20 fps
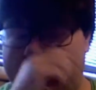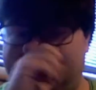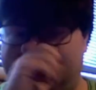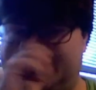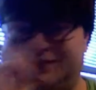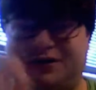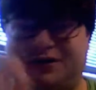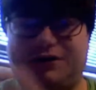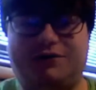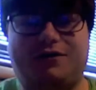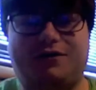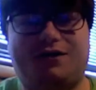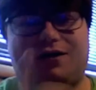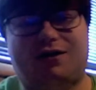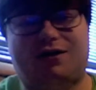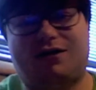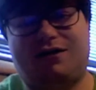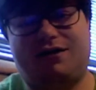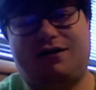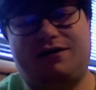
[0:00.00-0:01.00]
shown
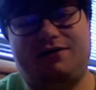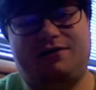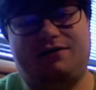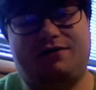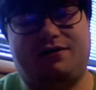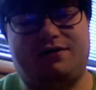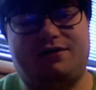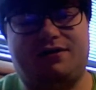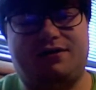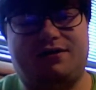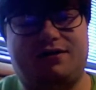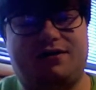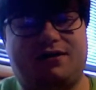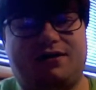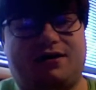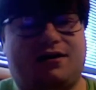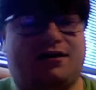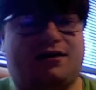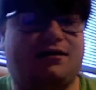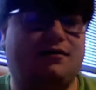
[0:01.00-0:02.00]
in the
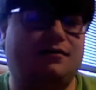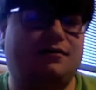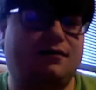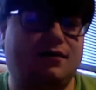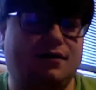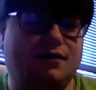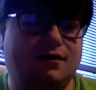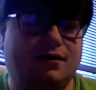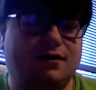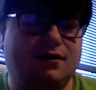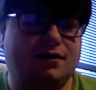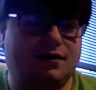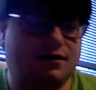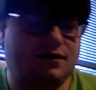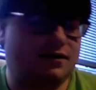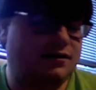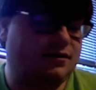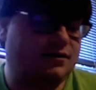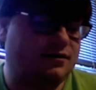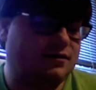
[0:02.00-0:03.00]
uh,
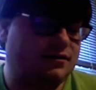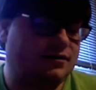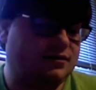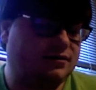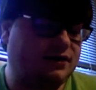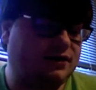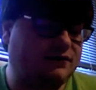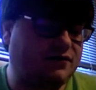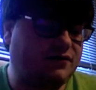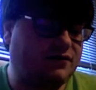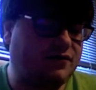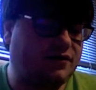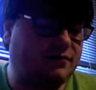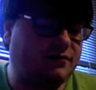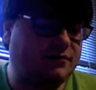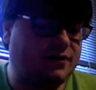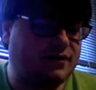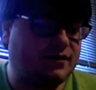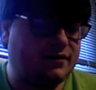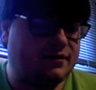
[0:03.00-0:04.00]
living
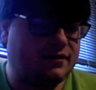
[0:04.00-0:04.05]
room